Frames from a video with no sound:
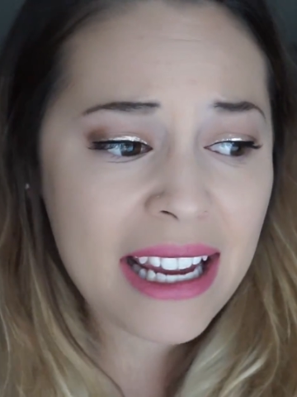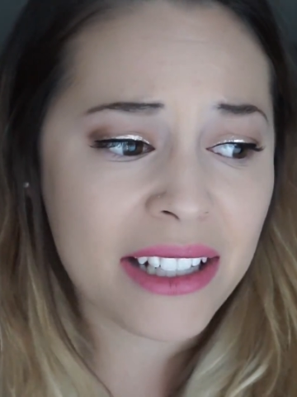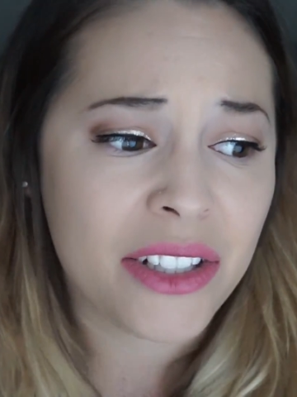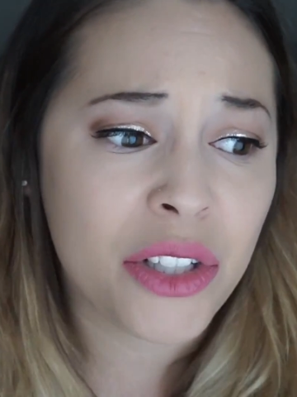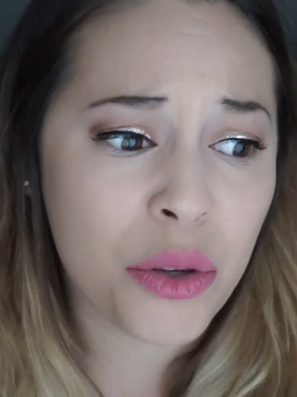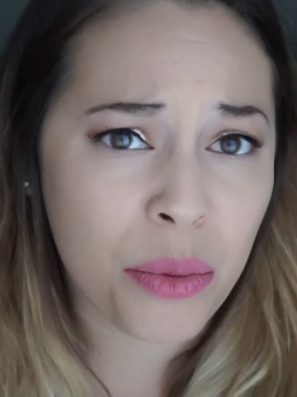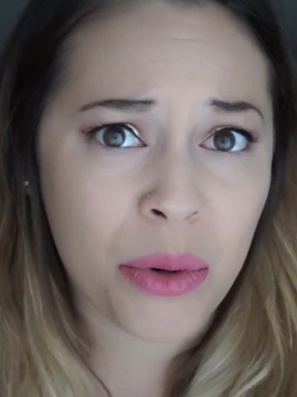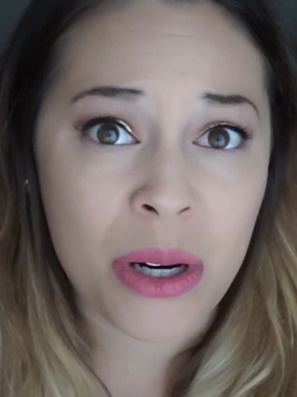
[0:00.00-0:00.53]
and
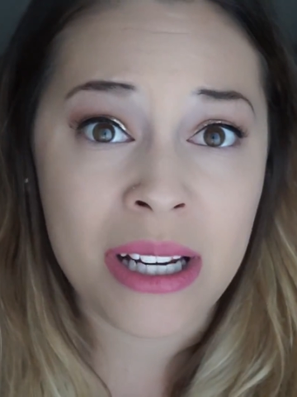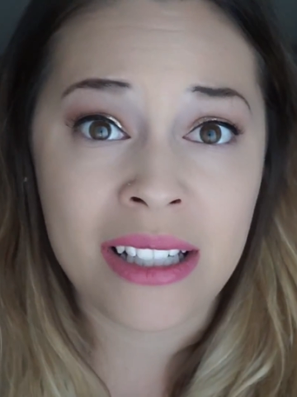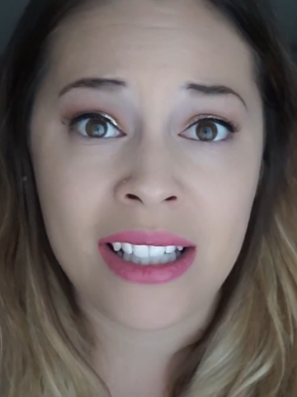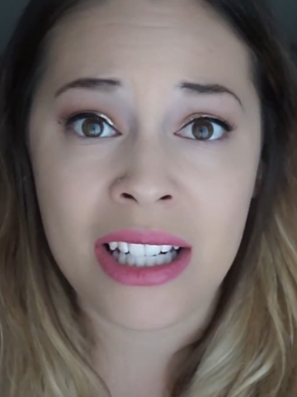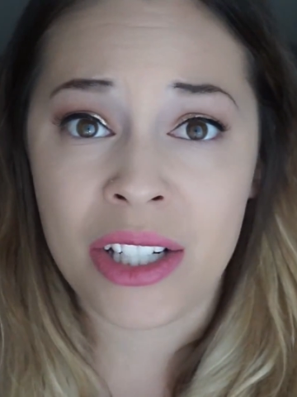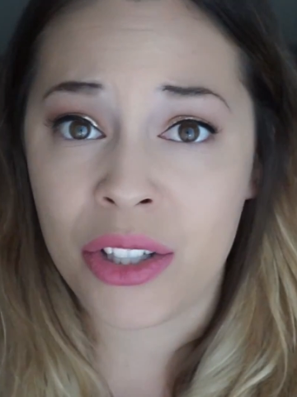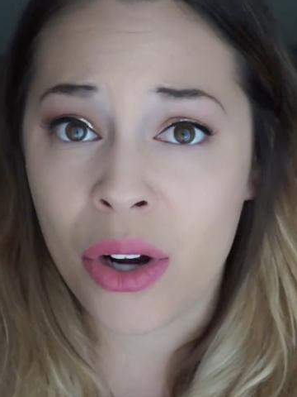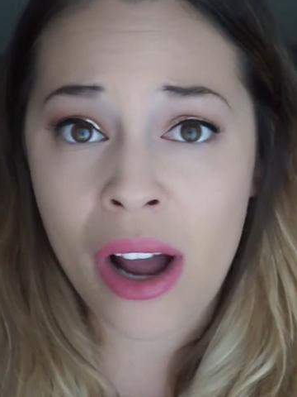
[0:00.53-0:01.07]
super easy.
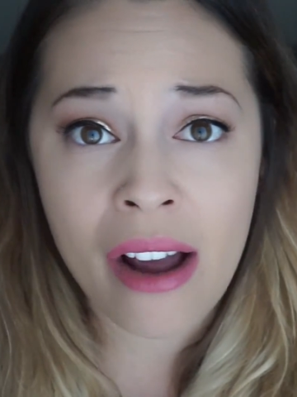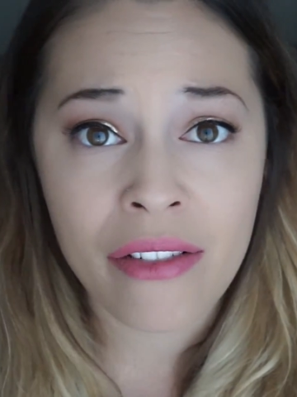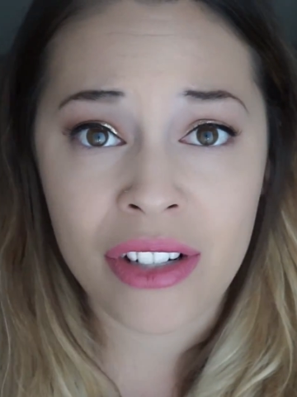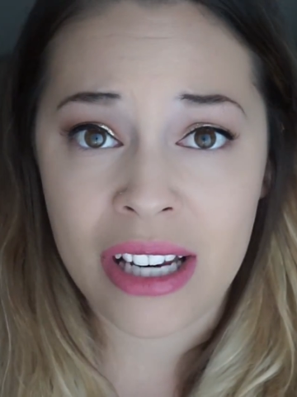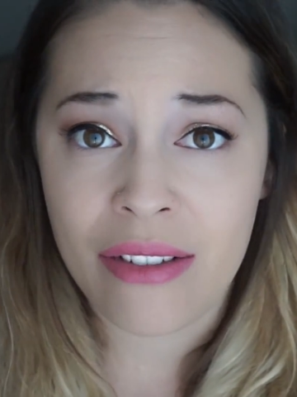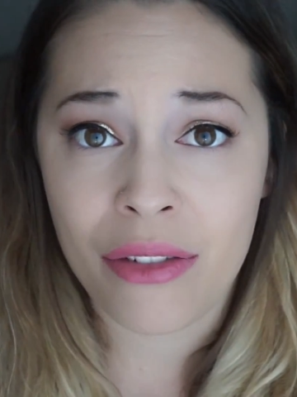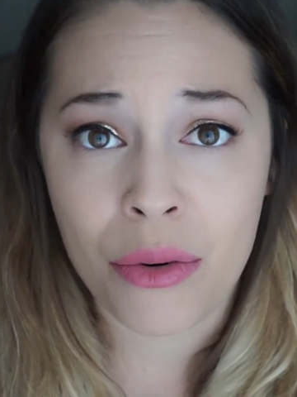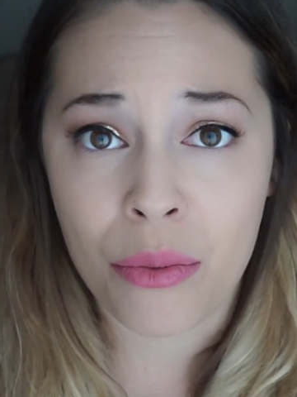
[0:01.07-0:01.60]
You don't have
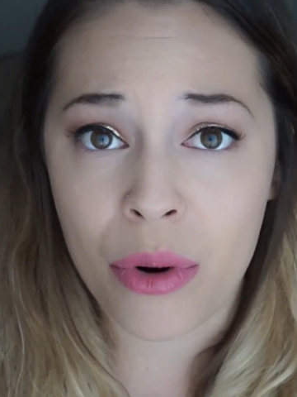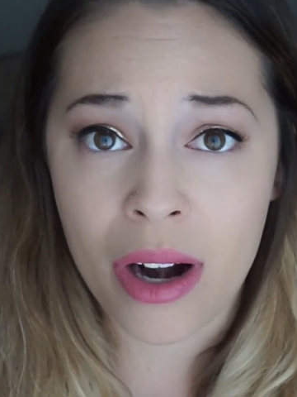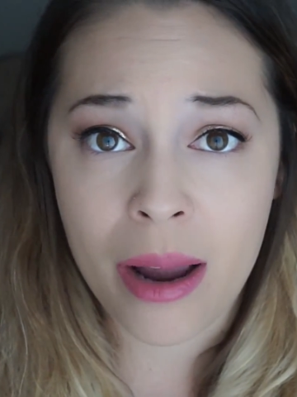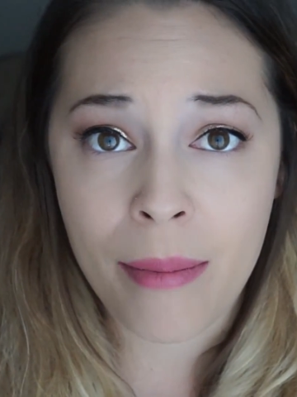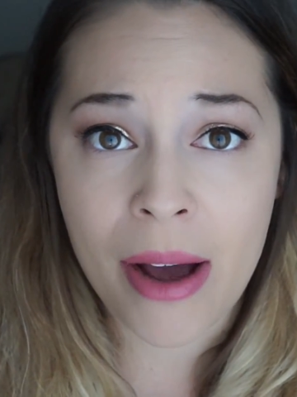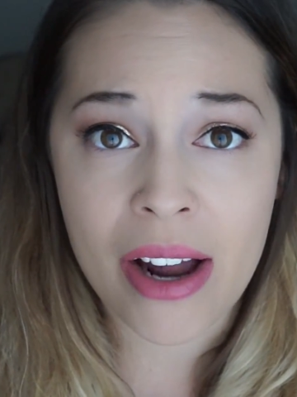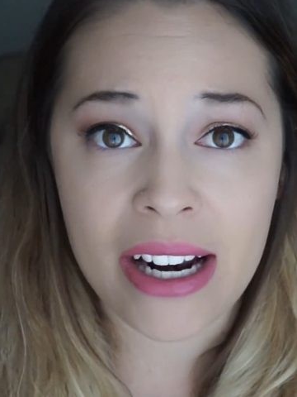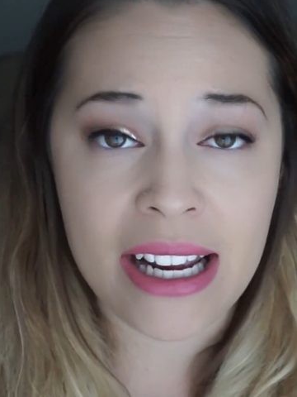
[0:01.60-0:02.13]
to even worry
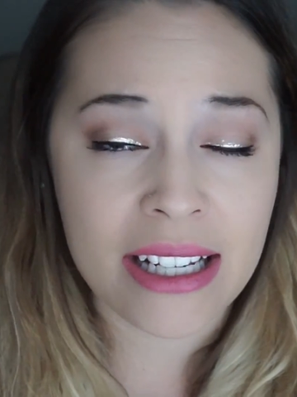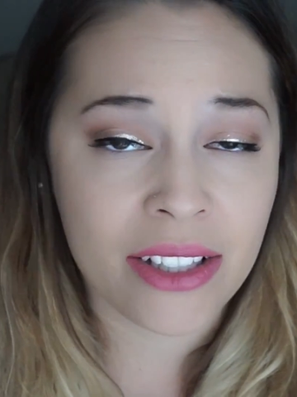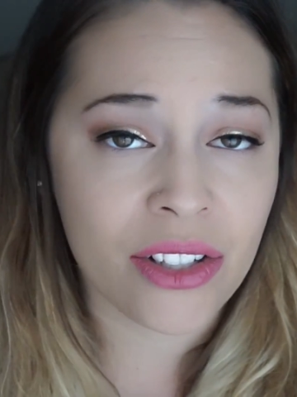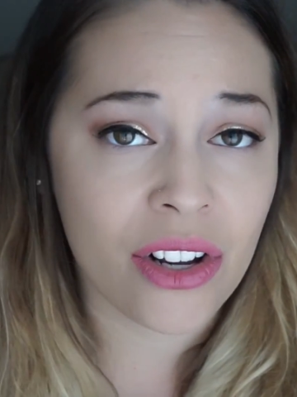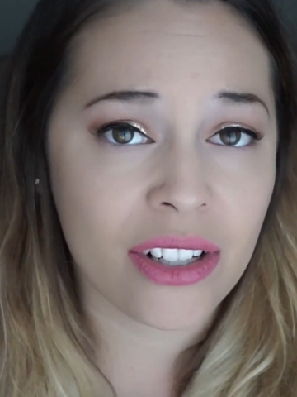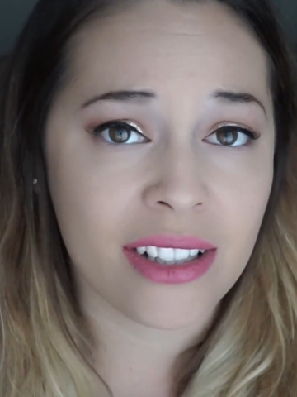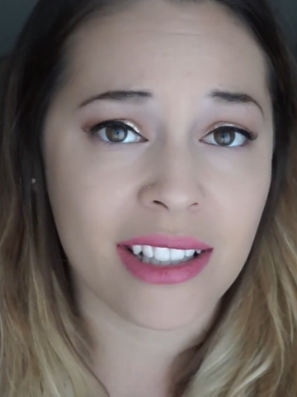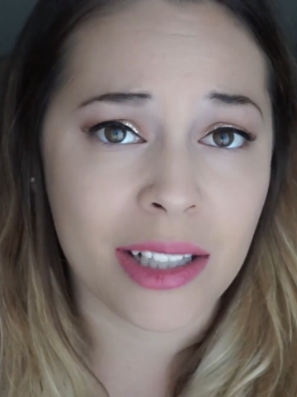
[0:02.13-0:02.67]
about it as
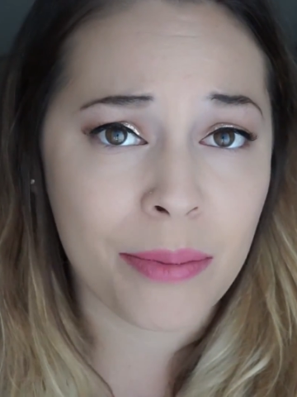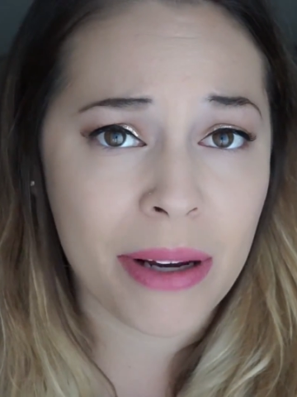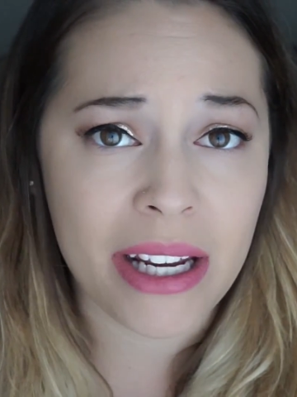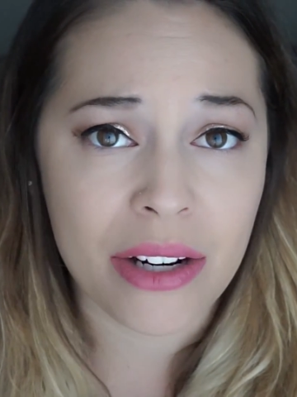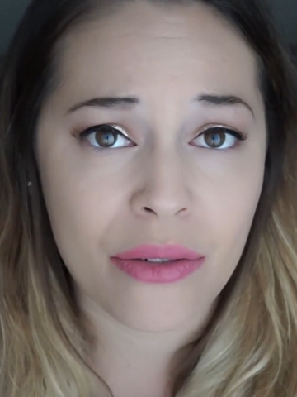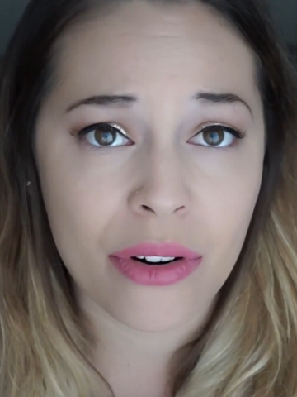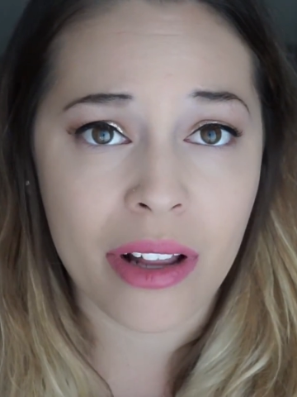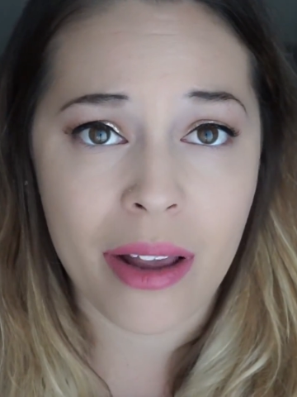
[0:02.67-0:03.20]
long as it's
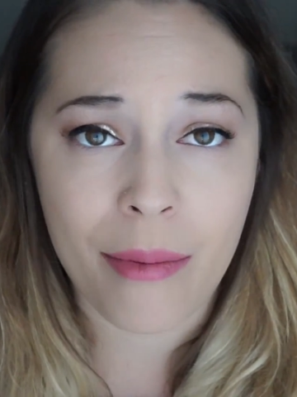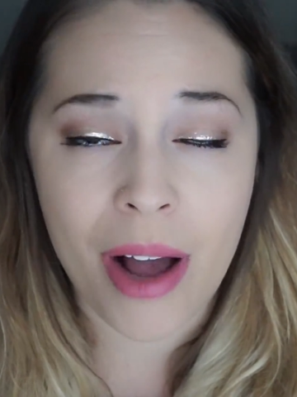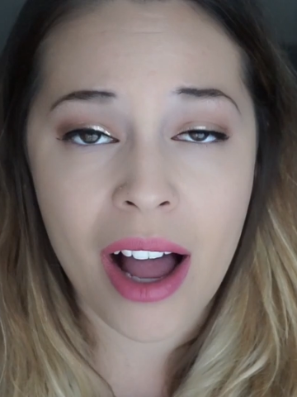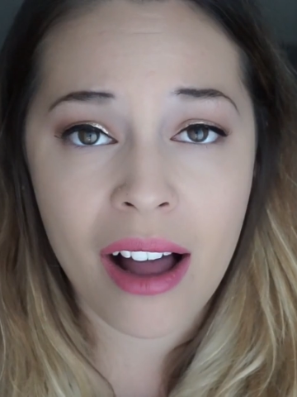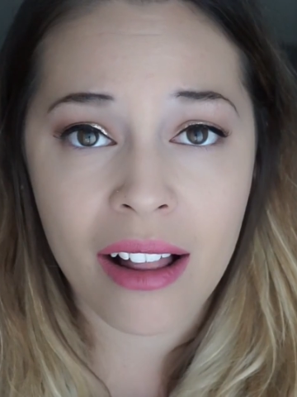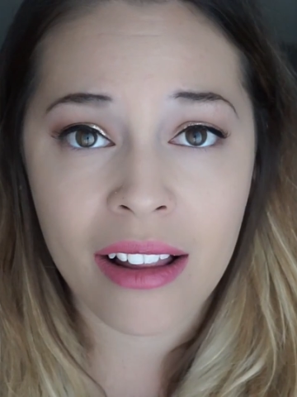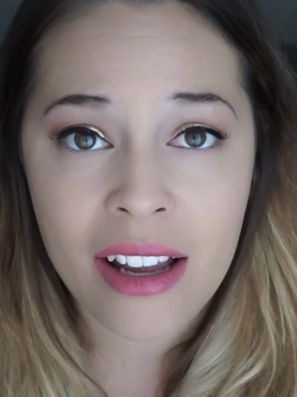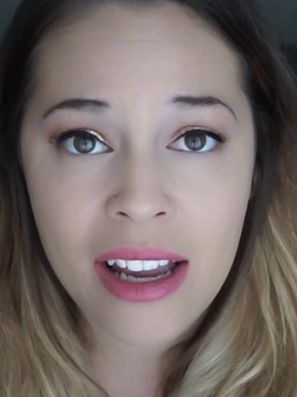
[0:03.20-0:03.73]
pinned really
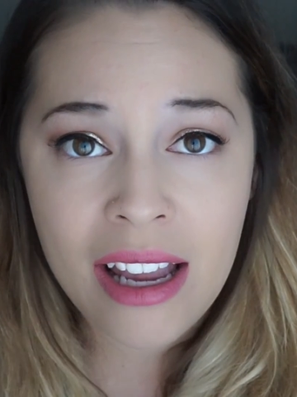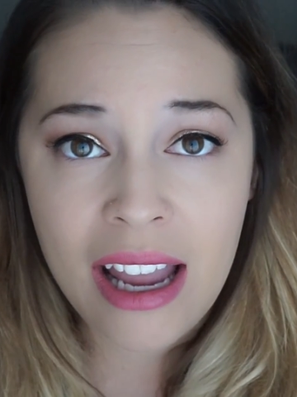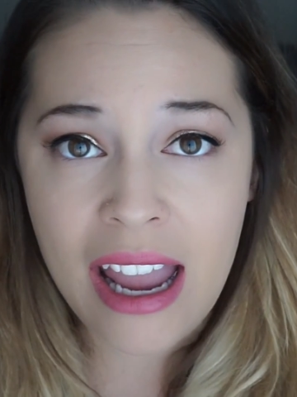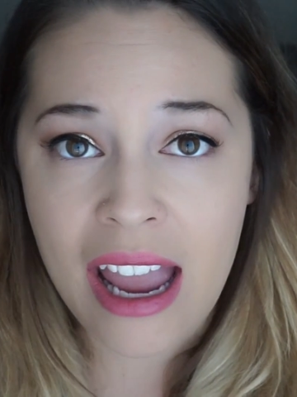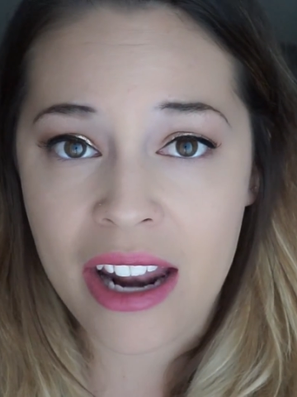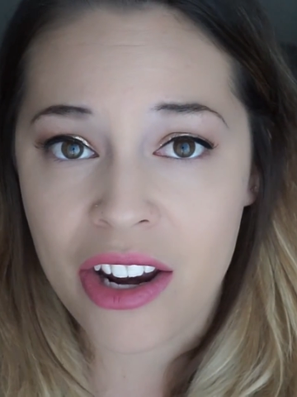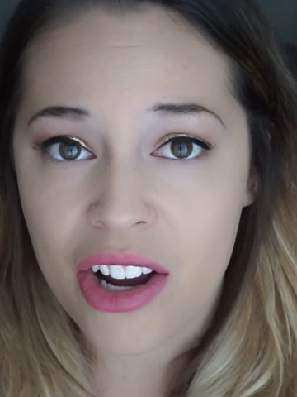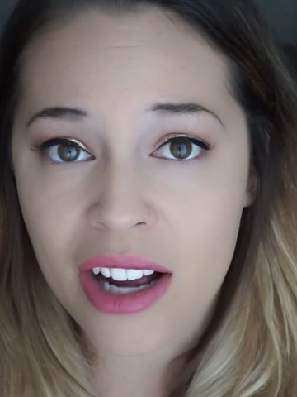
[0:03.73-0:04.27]
well
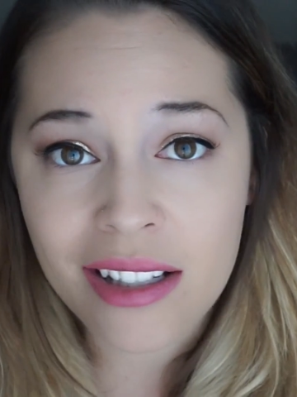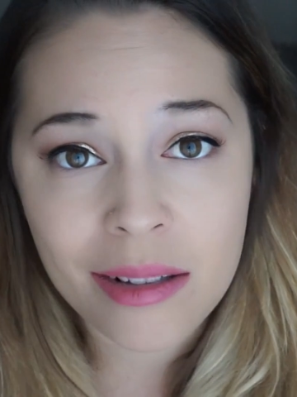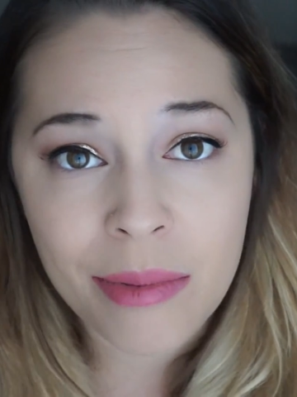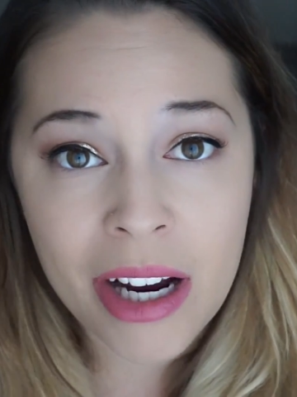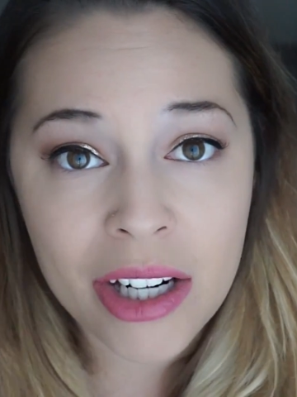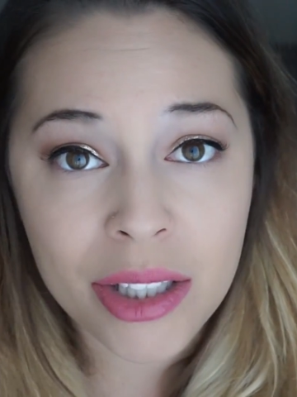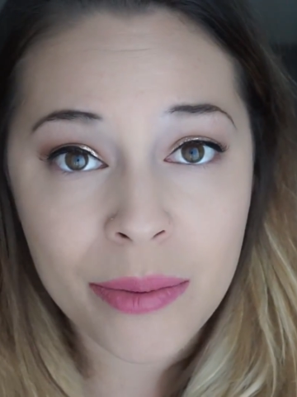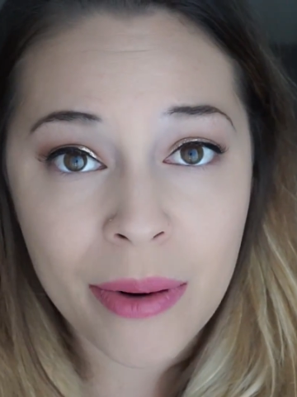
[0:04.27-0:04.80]
and you got some
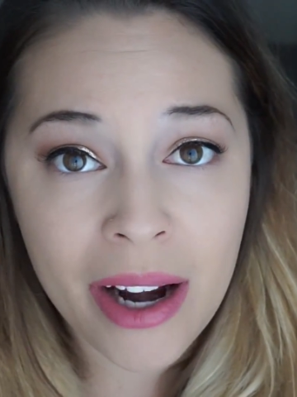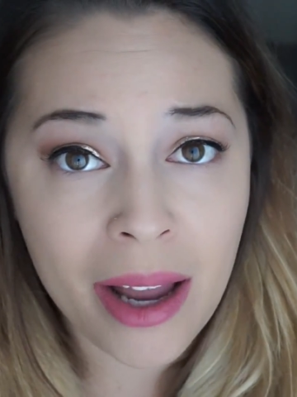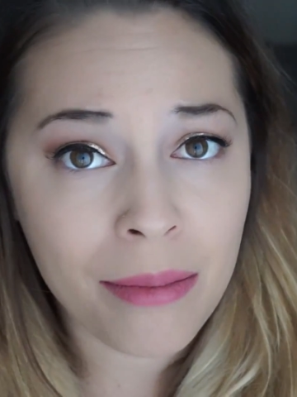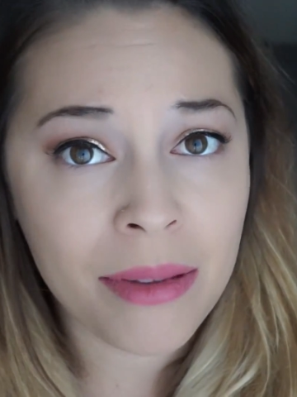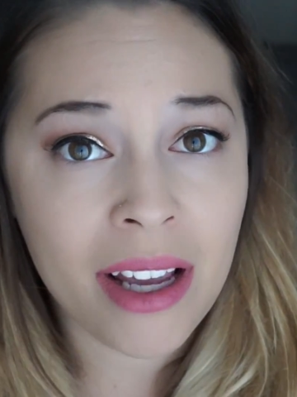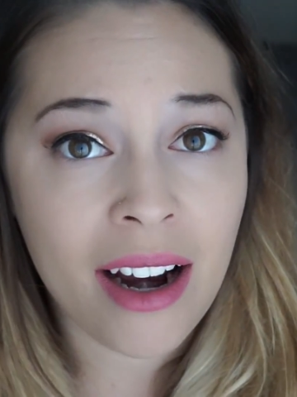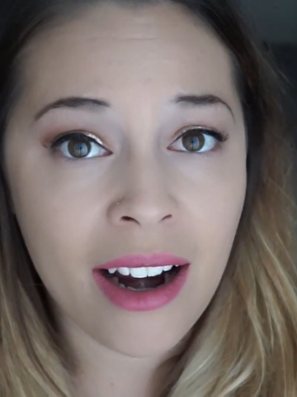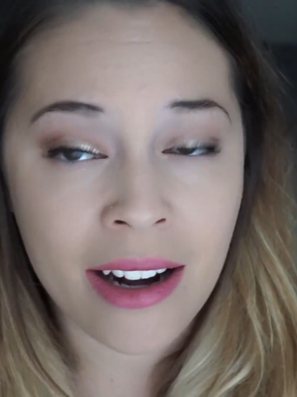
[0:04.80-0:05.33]
hairspray
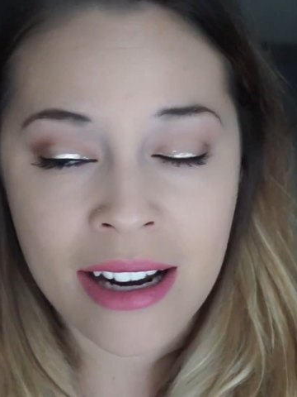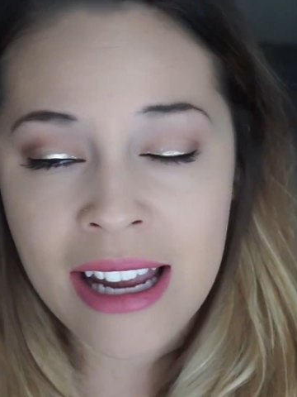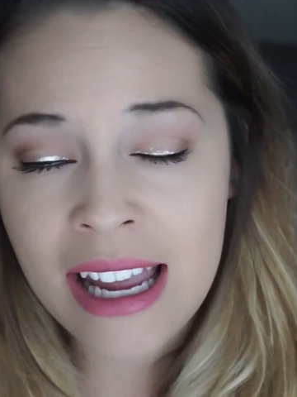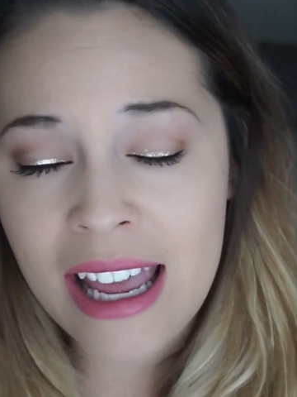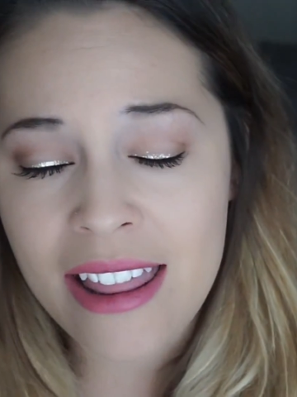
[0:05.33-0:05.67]
up there,